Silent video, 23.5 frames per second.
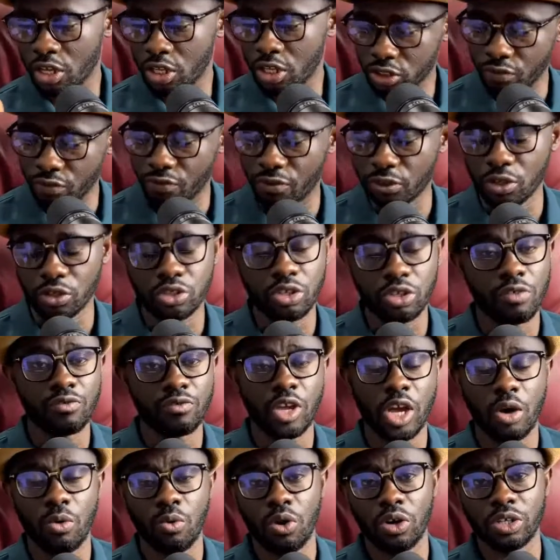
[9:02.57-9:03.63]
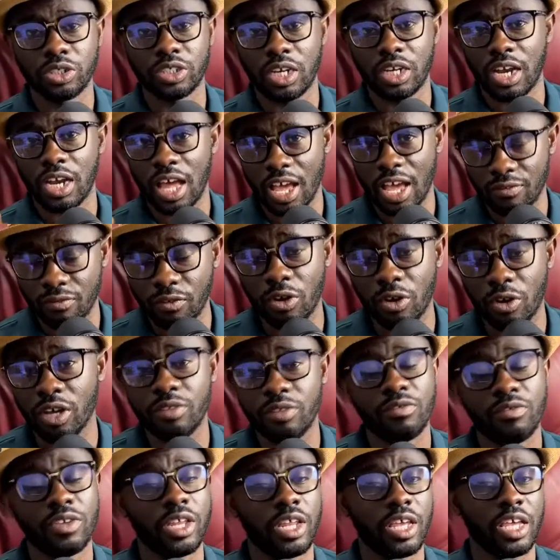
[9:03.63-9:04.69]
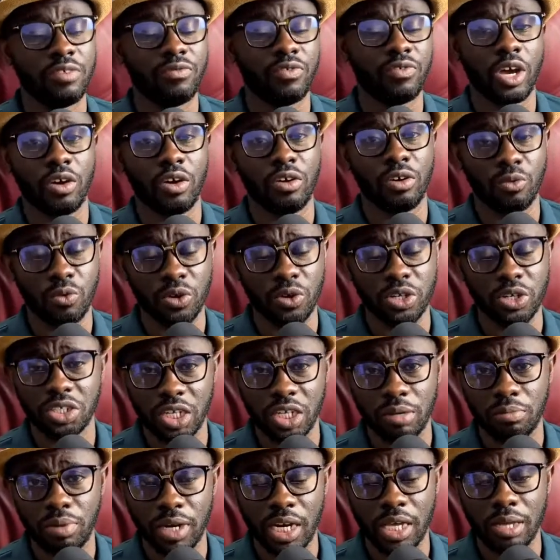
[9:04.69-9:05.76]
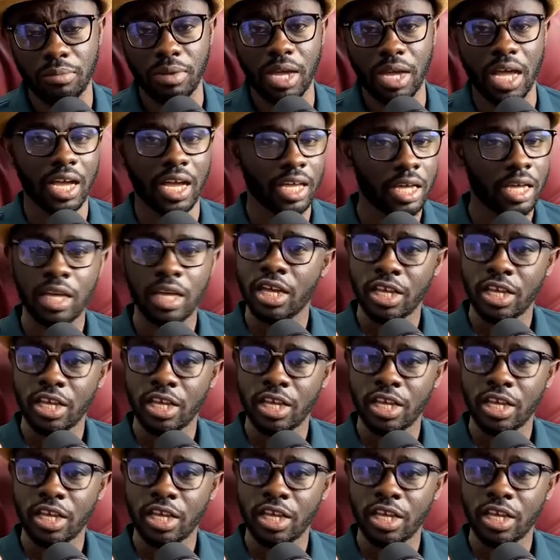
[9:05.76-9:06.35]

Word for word: So for those of you who are watching live, or even if you are watching the playback,